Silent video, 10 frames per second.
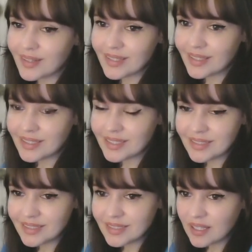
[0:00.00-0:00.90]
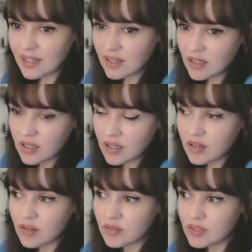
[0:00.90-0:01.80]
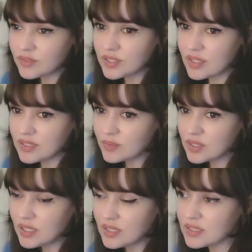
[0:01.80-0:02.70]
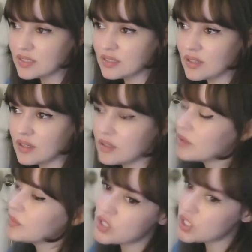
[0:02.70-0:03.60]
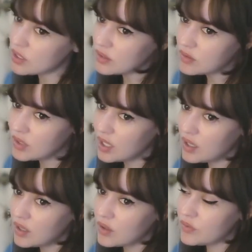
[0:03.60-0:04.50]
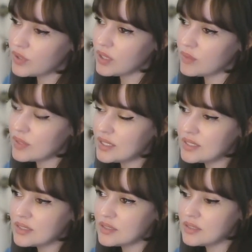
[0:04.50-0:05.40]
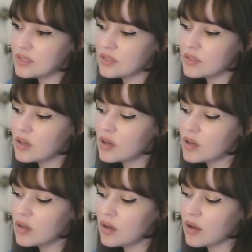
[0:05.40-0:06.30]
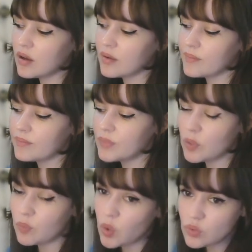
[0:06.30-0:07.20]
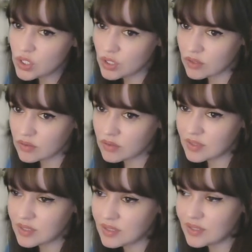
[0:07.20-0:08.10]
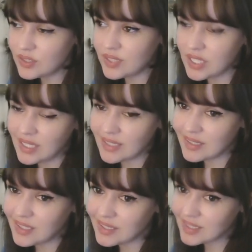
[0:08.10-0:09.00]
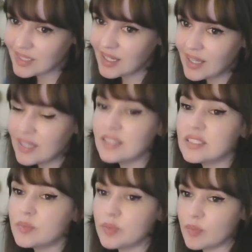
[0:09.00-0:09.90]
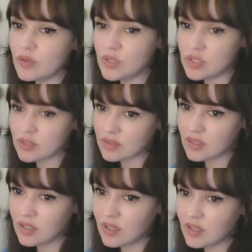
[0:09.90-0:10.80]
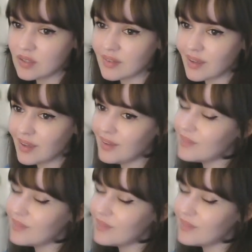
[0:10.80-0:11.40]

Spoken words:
Isn't it advertisement? Isn't it a commercial for him? Isn't it promotion? Clearly it is. It's a promotion, okay?